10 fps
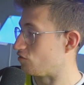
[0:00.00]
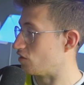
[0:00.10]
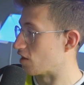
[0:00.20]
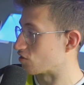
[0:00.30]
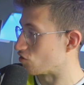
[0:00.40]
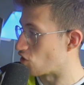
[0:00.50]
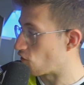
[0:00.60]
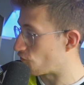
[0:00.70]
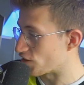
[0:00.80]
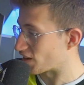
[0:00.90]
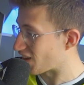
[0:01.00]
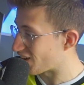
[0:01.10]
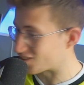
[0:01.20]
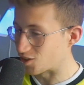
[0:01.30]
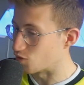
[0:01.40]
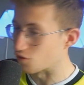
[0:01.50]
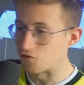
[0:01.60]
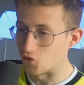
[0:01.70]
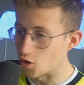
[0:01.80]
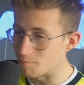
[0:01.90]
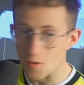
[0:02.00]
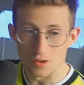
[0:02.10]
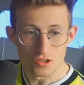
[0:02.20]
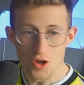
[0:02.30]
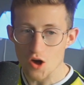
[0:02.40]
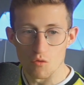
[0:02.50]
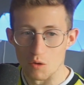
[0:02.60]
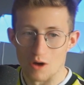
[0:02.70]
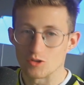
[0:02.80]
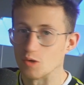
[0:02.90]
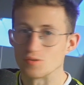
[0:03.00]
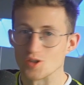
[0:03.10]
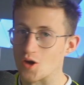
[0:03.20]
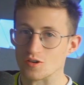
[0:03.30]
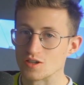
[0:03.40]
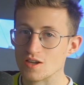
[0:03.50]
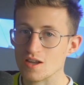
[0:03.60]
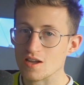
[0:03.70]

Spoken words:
there's nothing here to do with football. It's not a World Cup song.